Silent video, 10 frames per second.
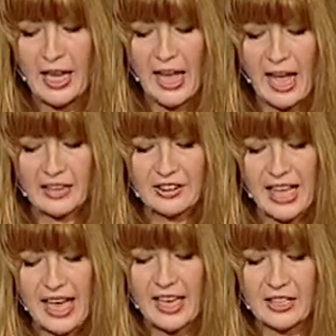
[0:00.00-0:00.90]
and
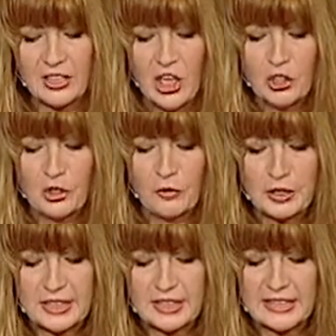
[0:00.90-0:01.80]
then you
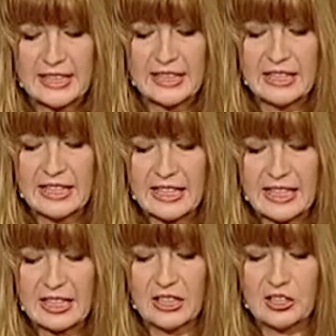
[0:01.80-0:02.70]
will see
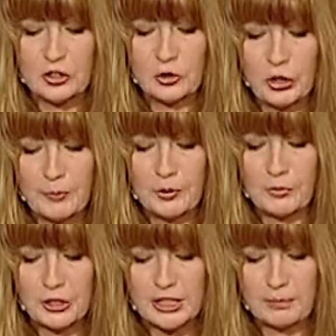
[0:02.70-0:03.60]
clearly to remove
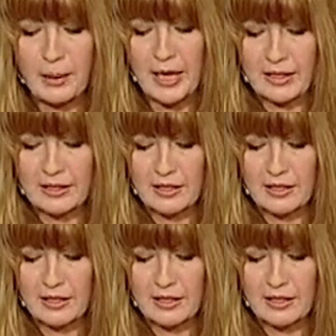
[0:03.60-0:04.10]
the speck